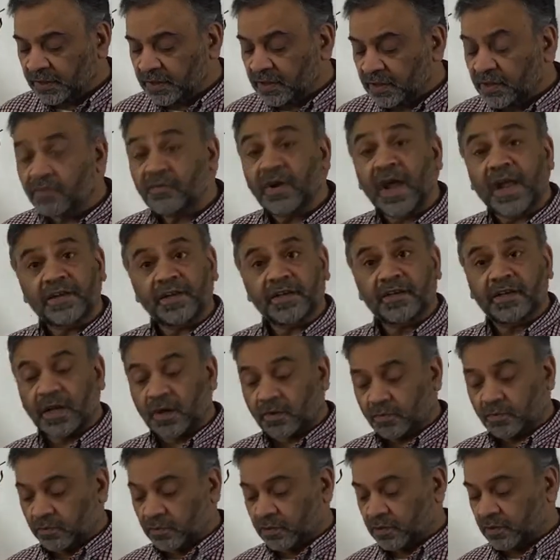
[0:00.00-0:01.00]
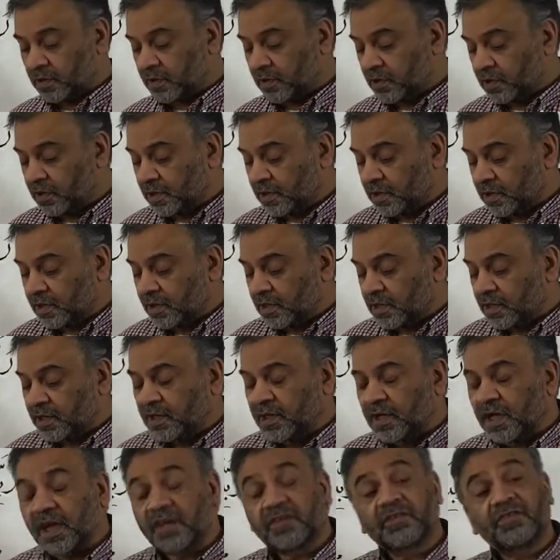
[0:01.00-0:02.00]
Write it down.
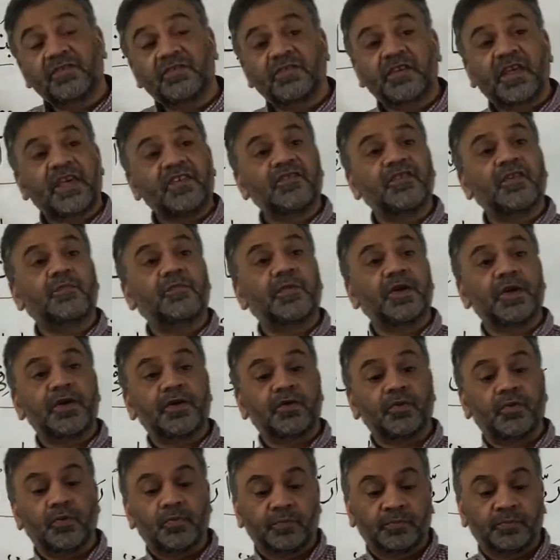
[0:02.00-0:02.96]
Exercise number 2.